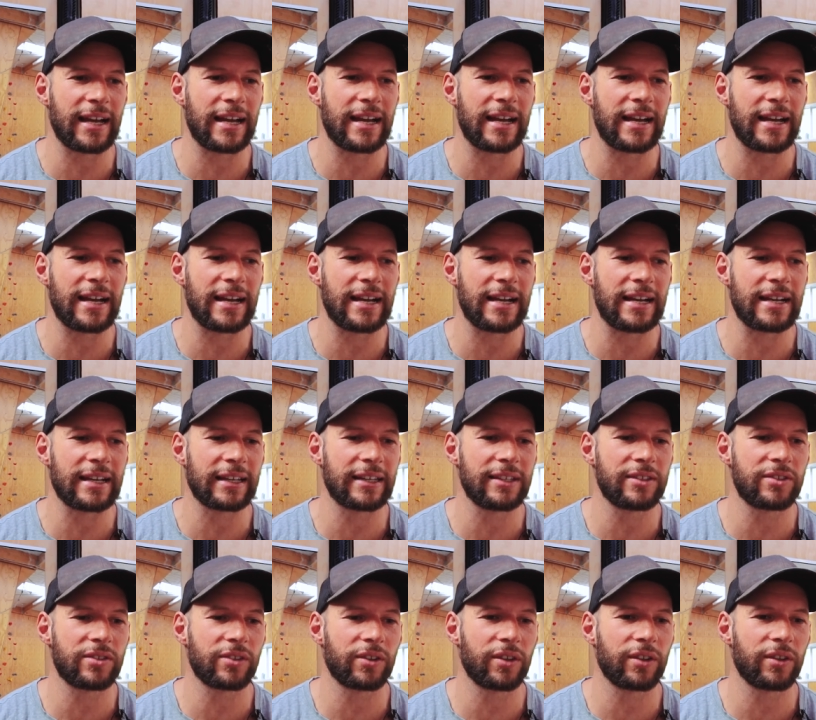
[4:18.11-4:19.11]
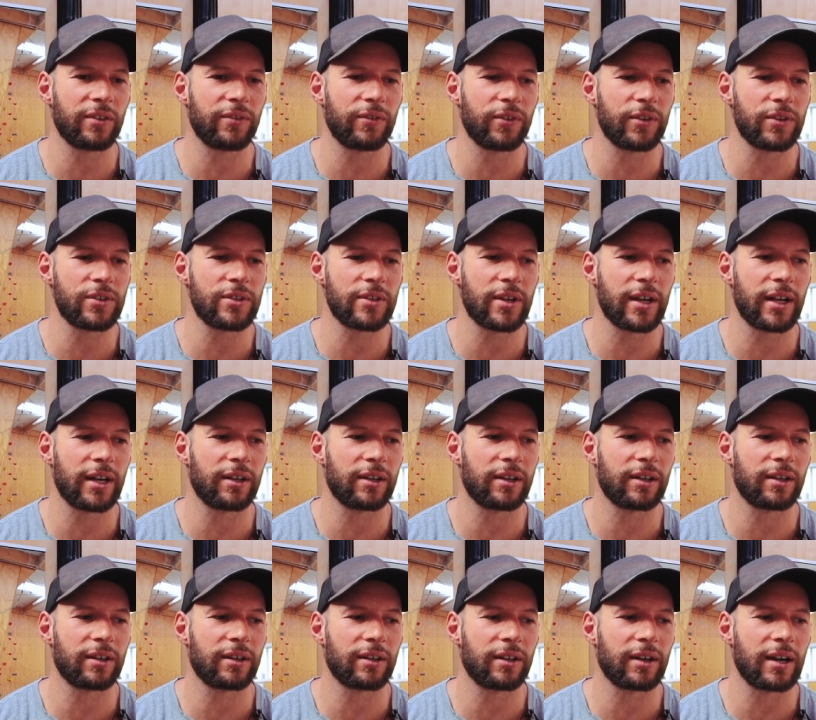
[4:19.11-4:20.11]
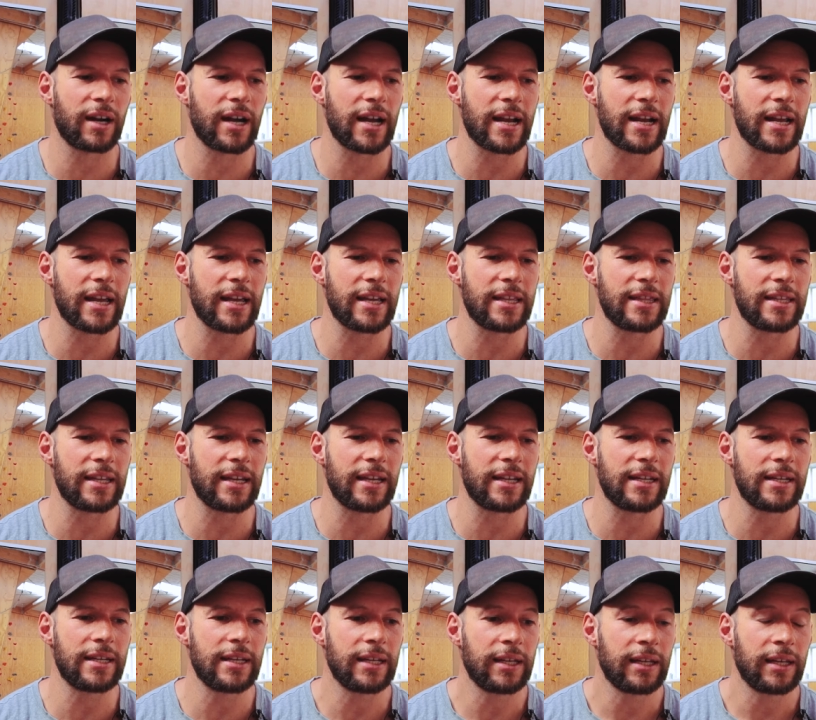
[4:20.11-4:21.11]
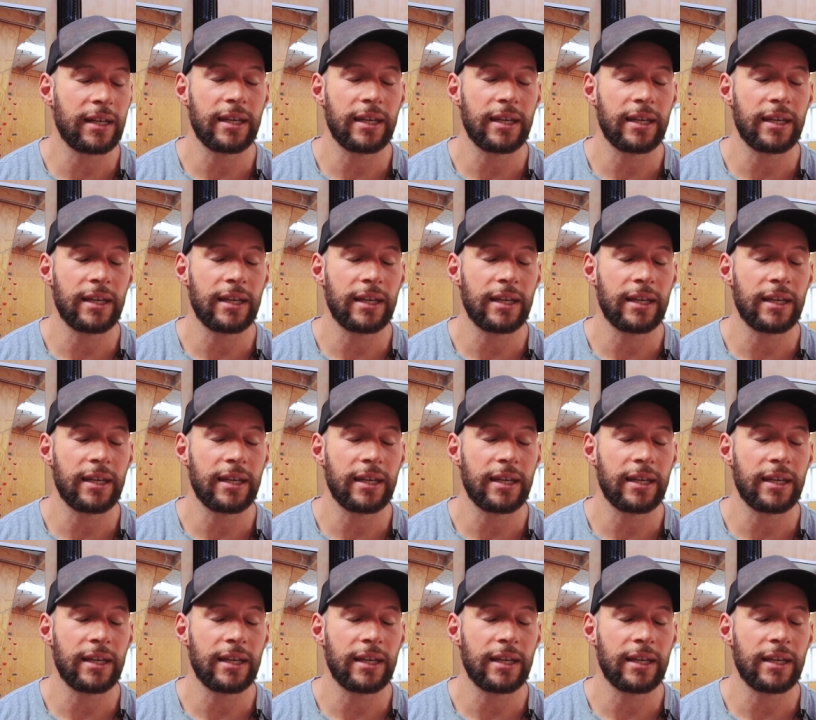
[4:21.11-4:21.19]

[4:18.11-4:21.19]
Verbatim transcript: uh, gets through the first night right, and then